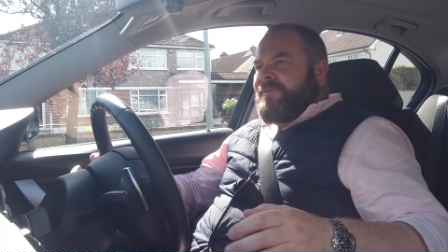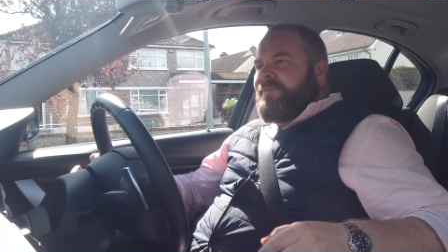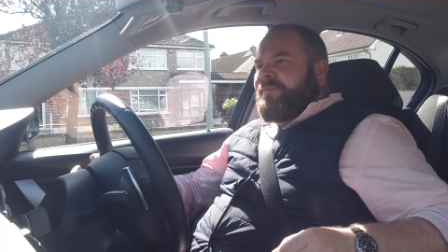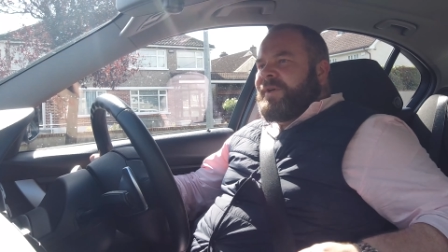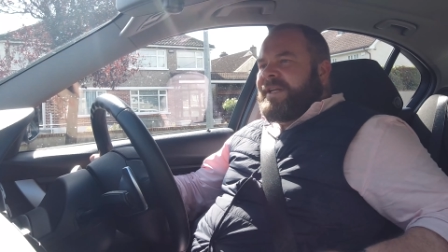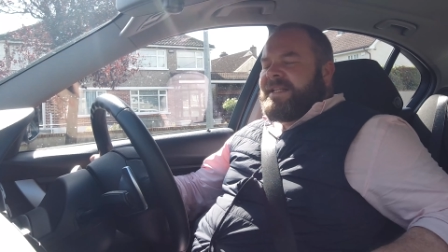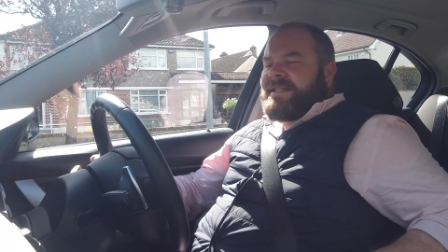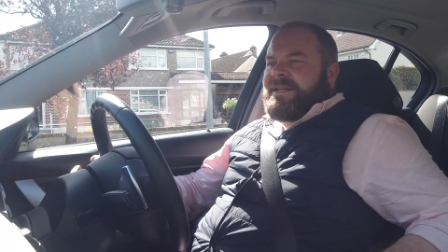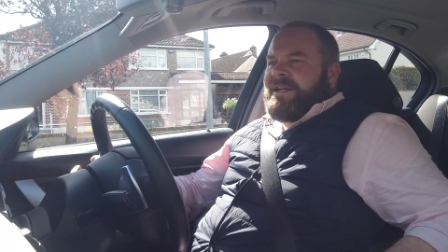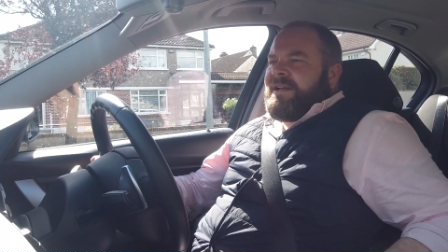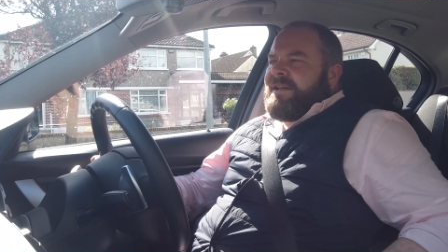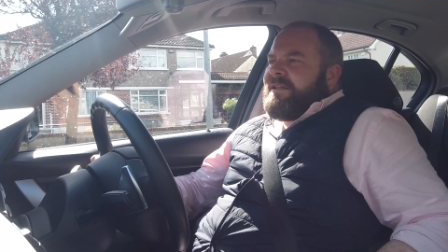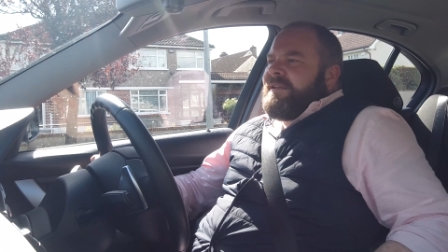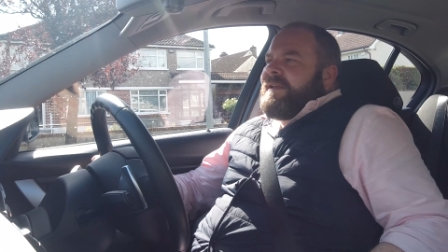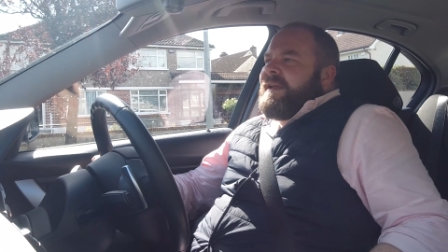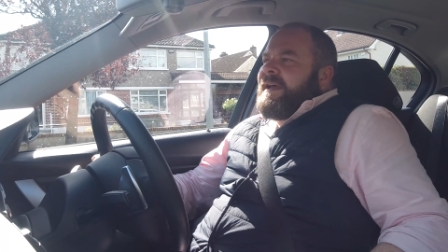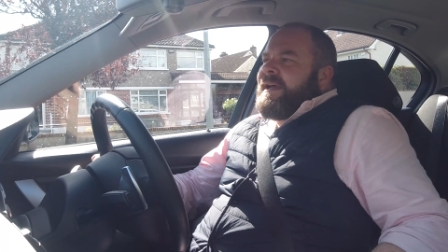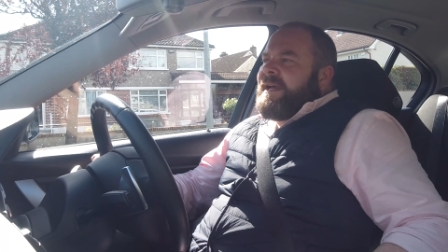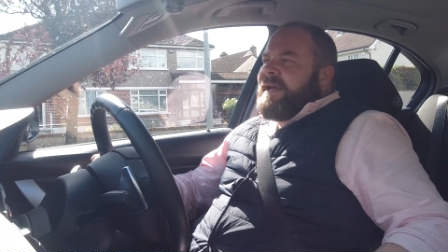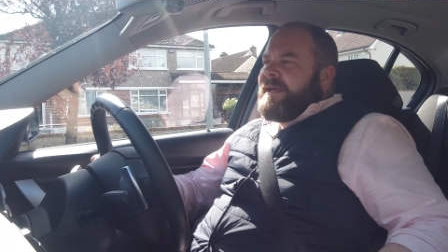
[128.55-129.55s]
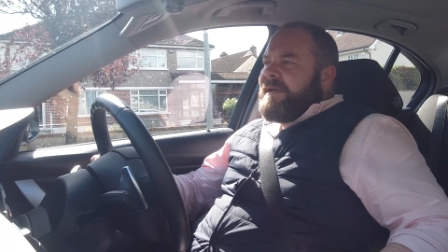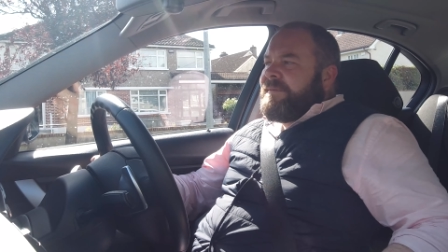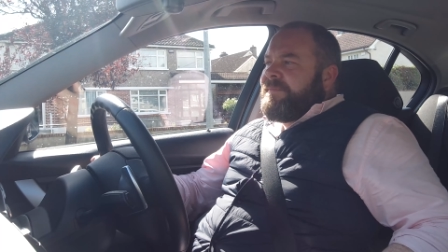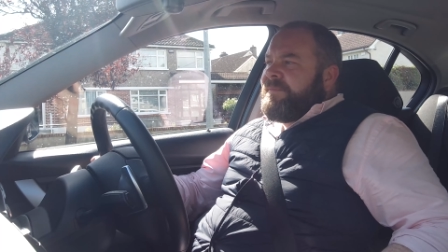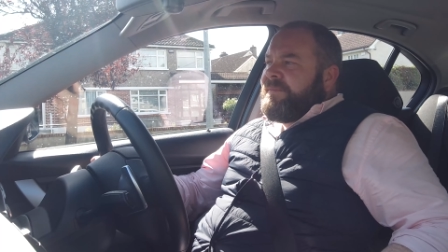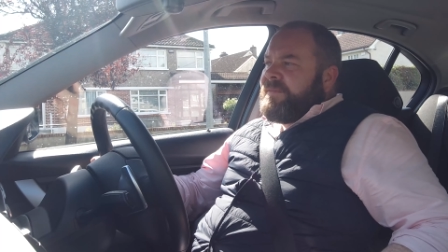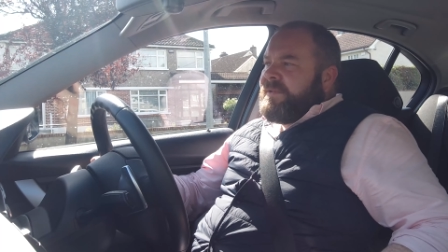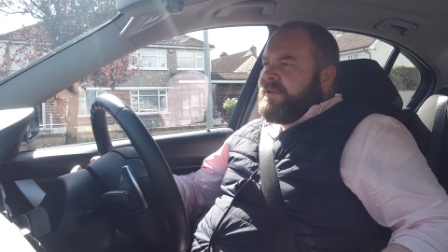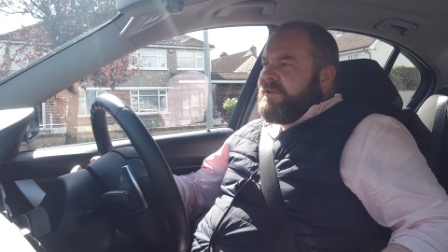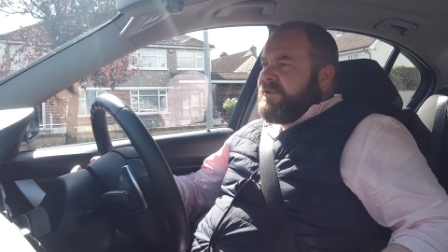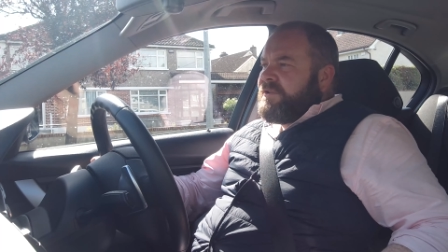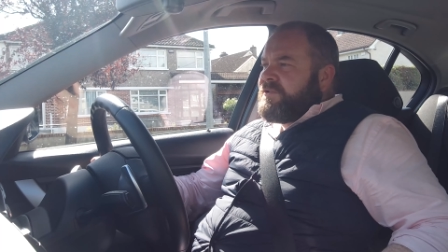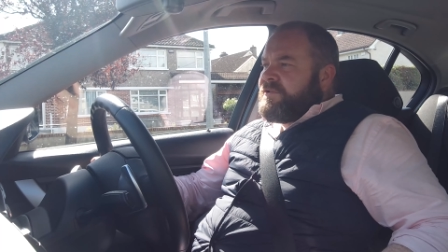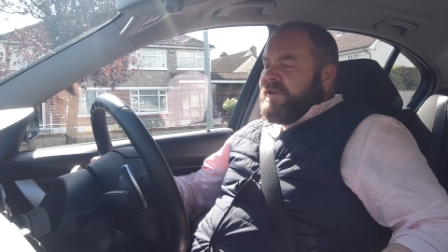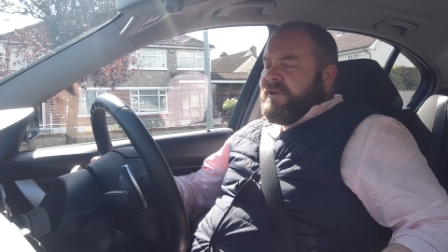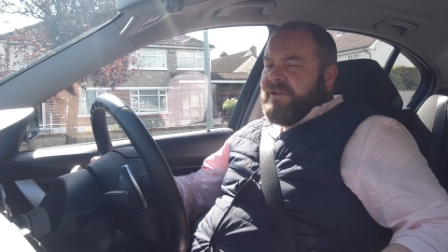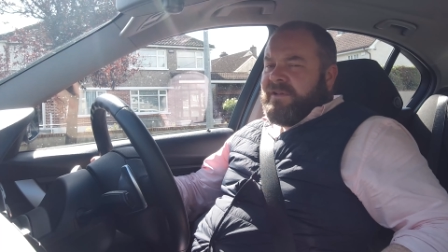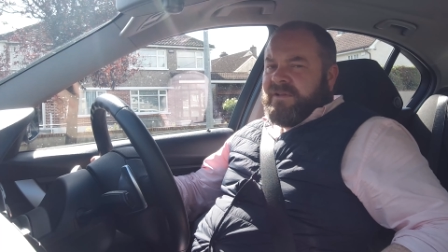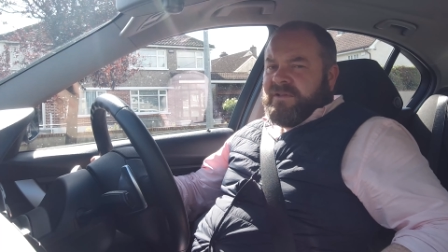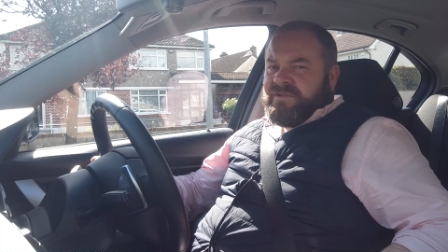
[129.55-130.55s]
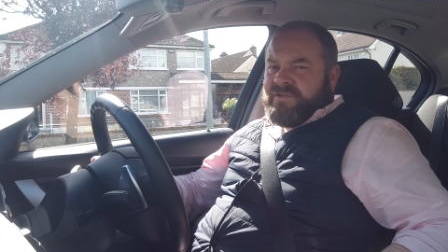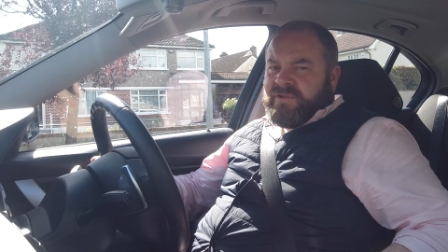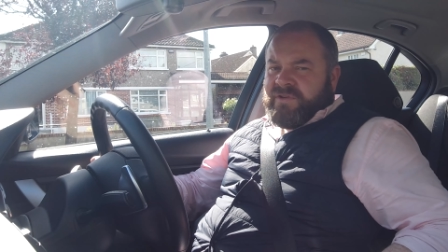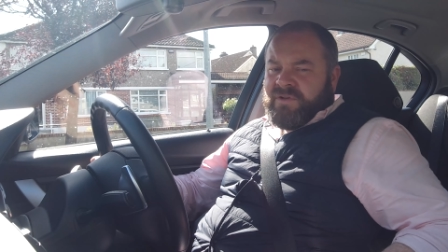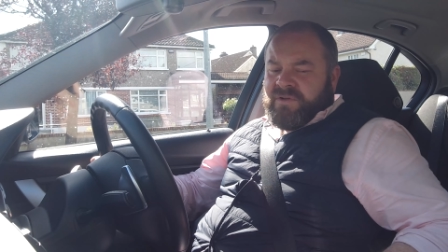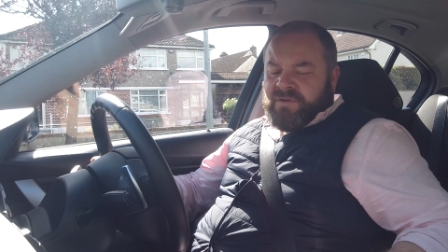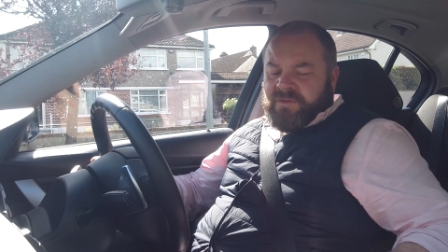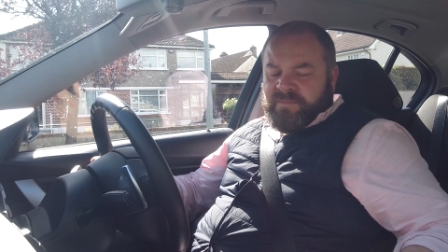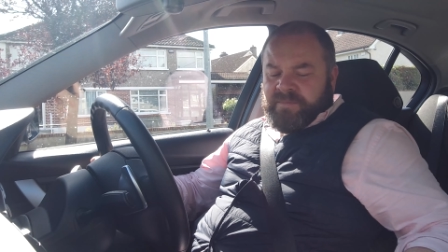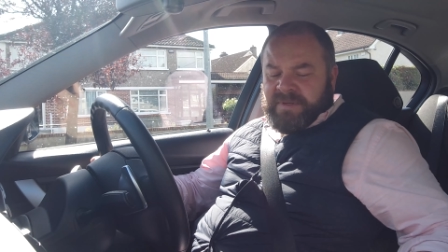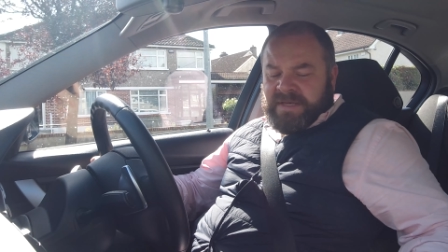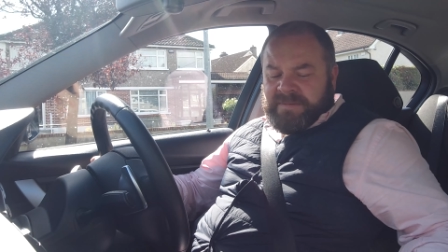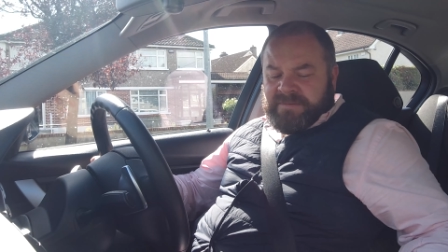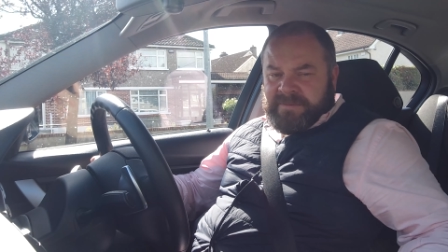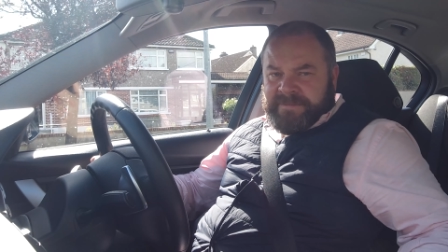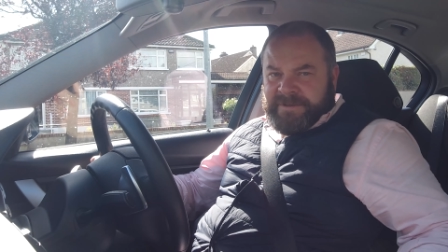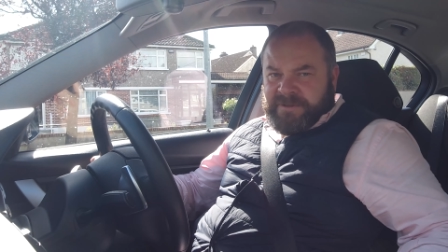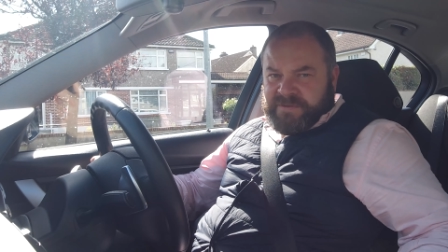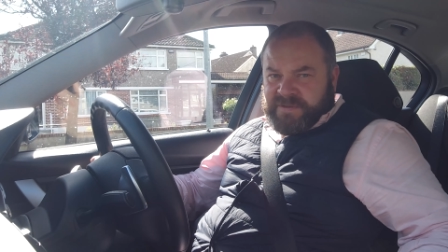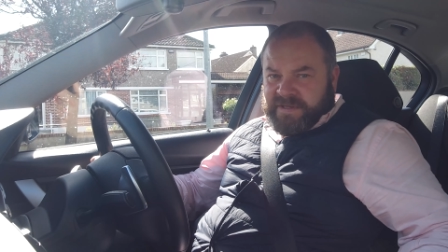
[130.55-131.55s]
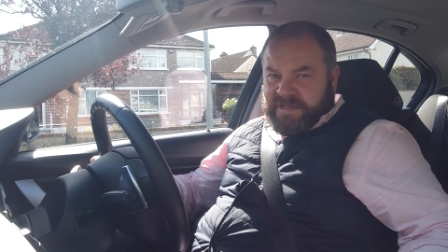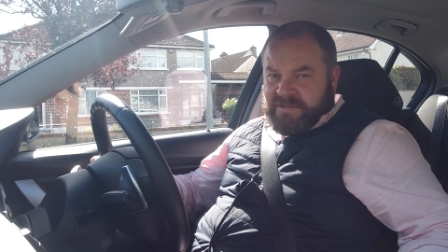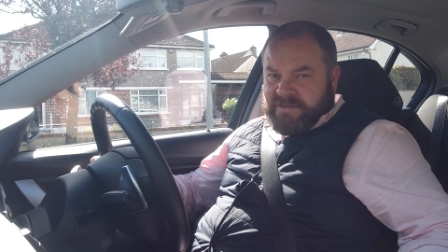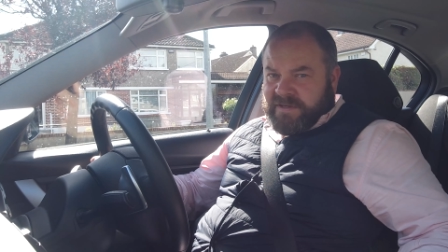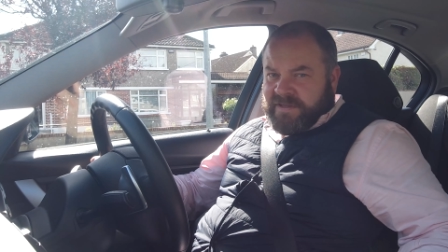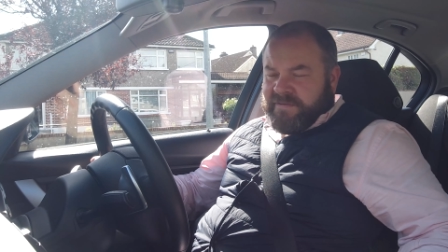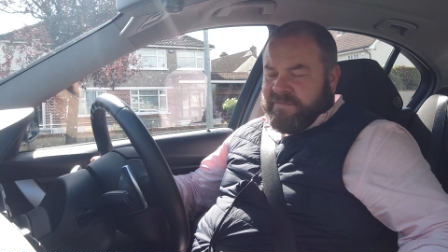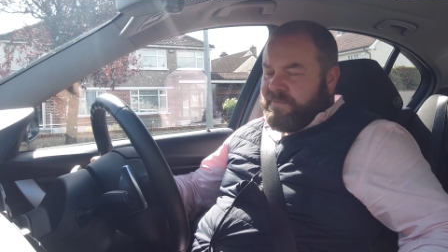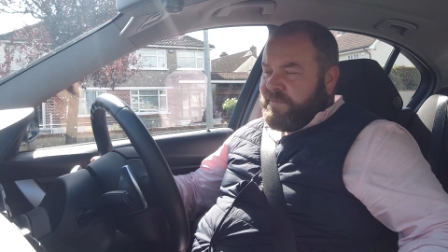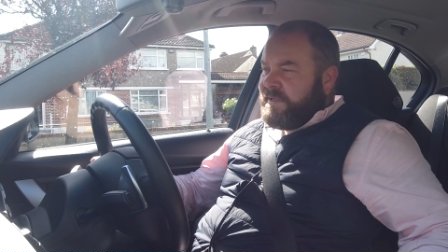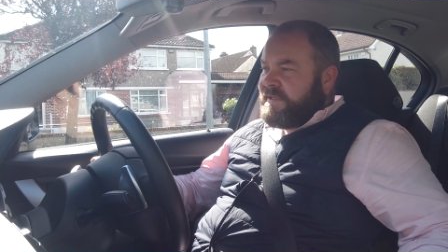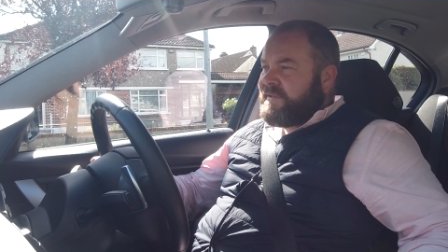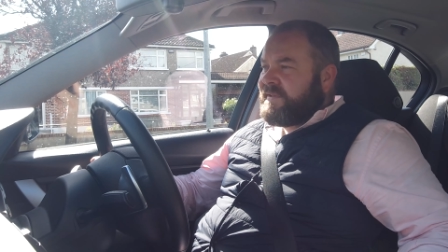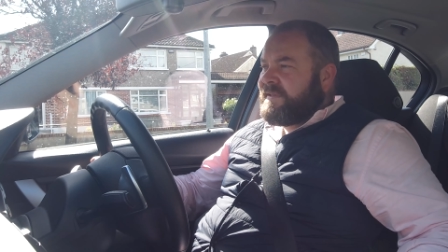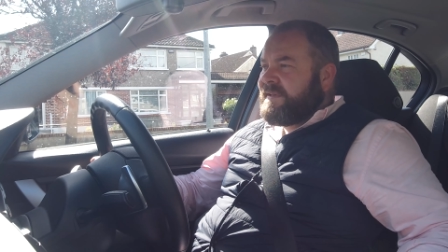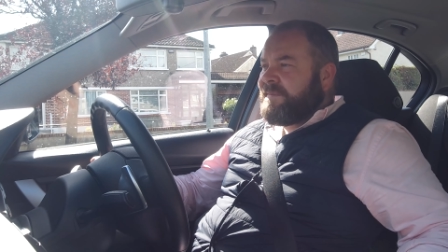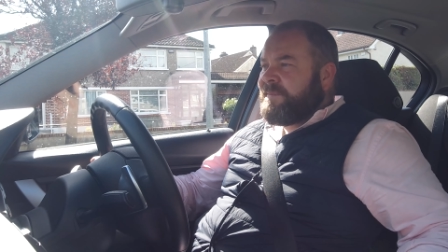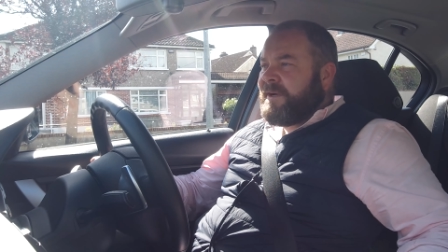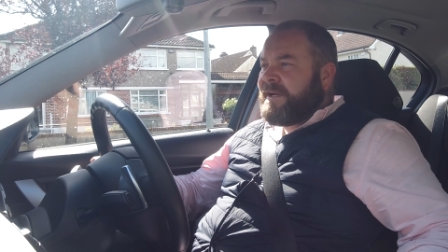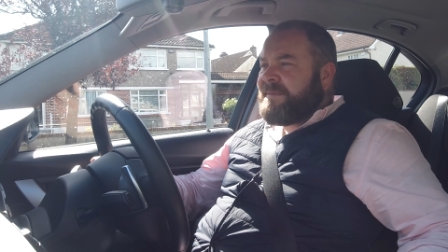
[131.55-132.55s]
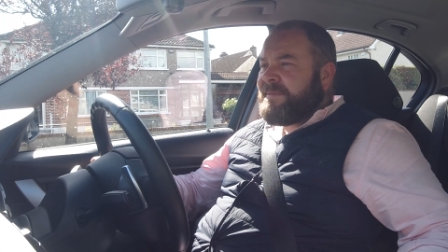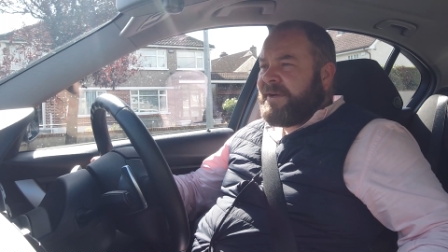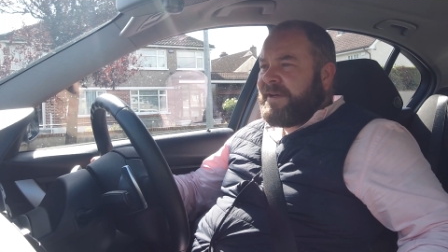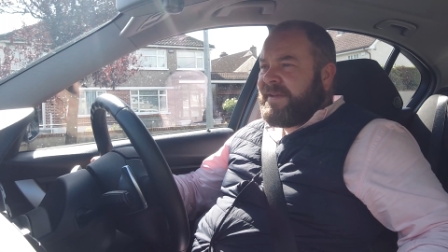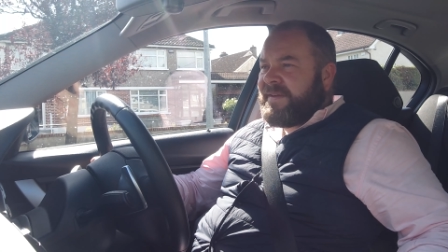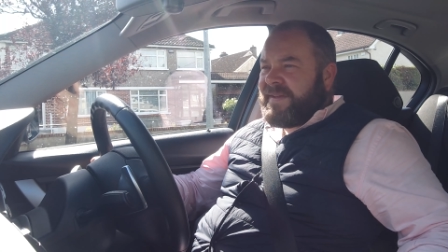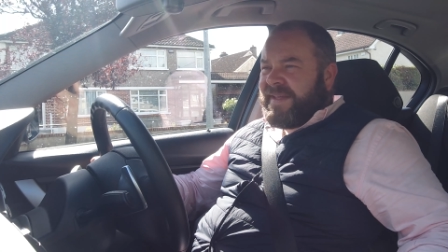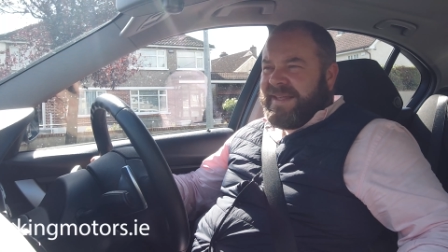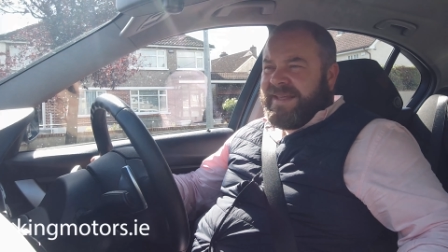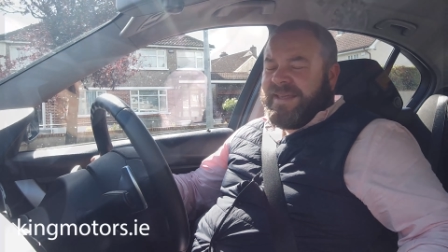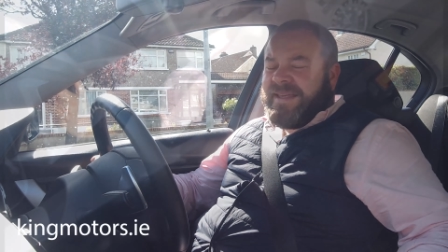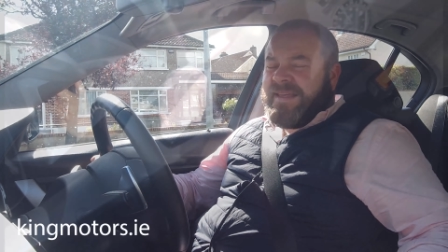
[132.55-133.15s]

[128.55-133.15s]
But it's all controlled through BMW's iDrive, which to my mind